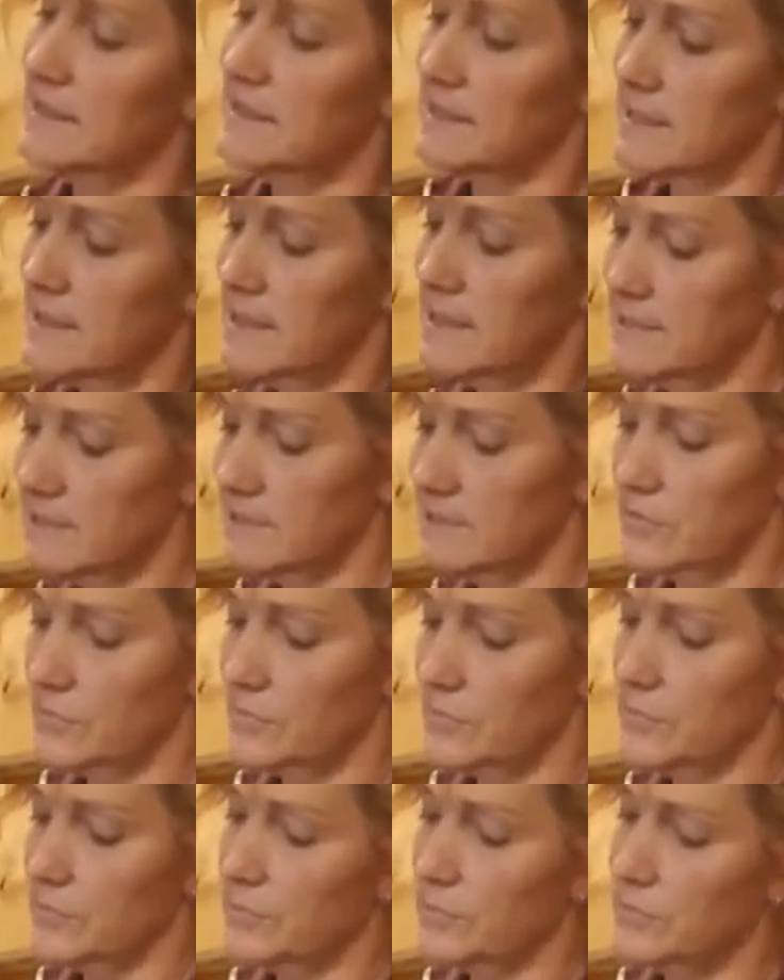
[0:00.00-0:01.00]
It cuts
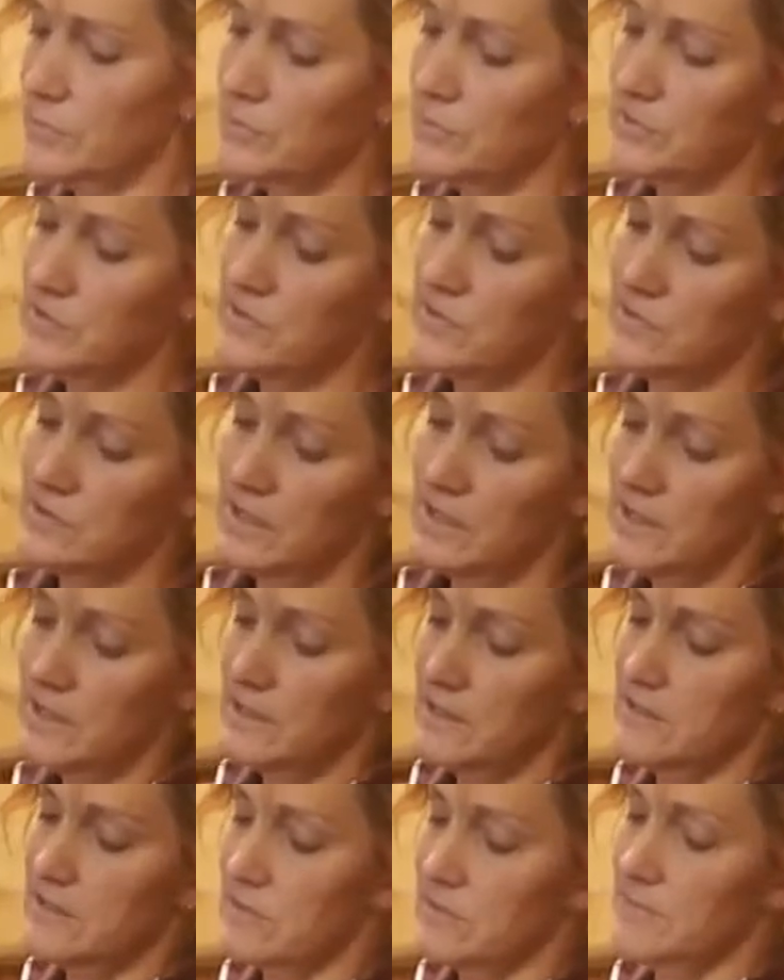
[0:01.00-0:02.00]
through
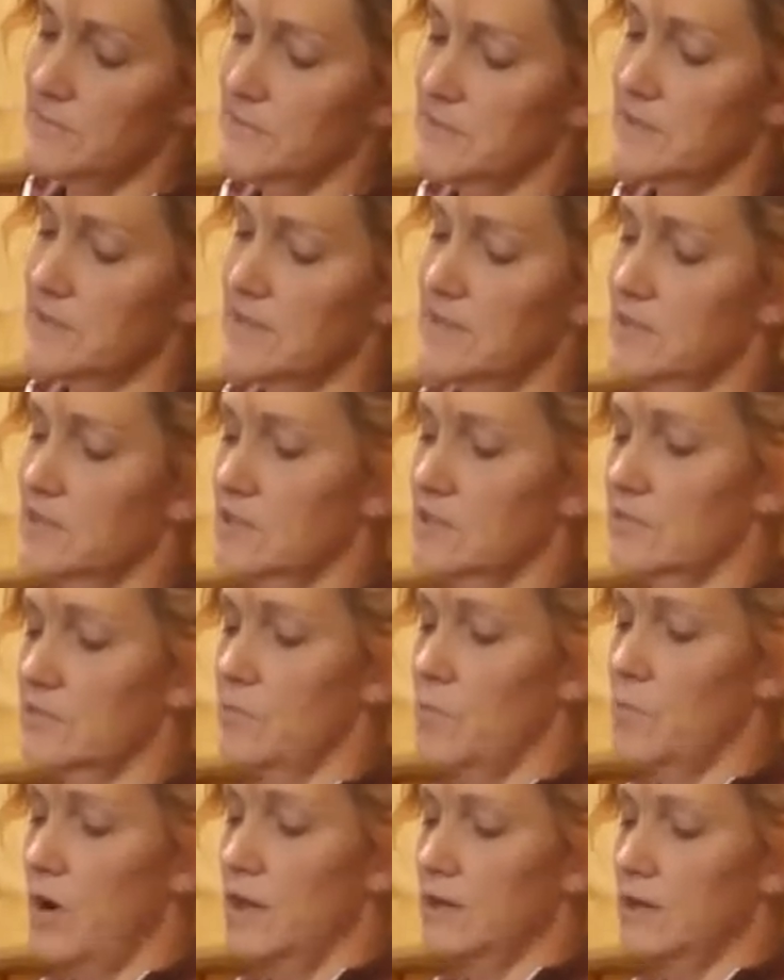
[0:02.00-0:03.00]
surface tension
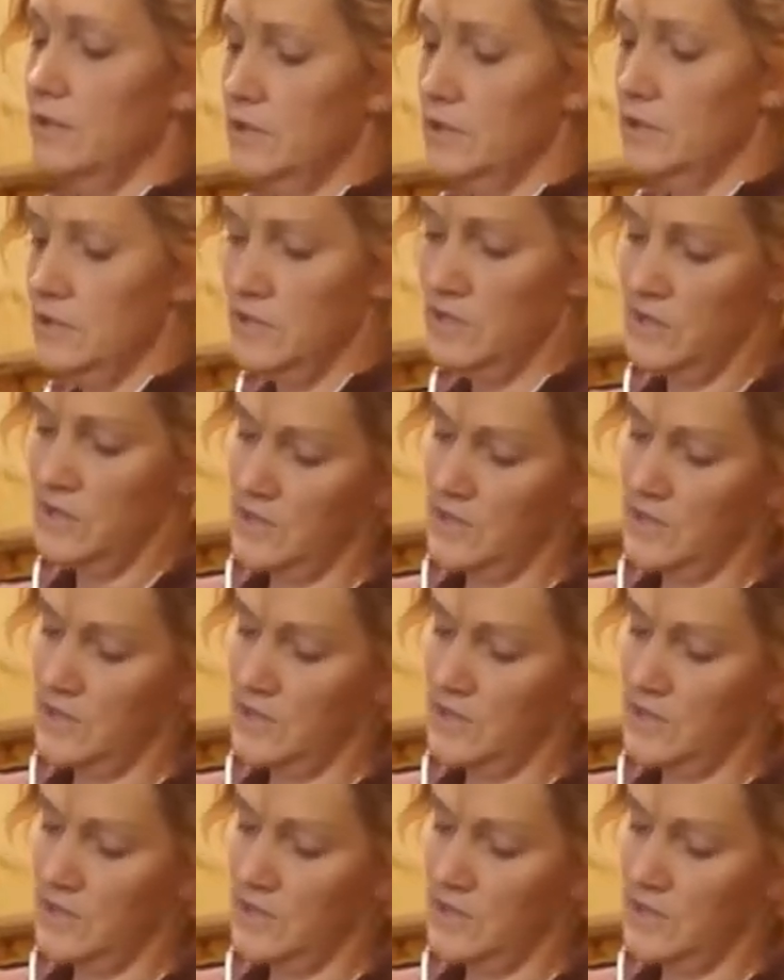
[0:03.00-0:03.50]
of water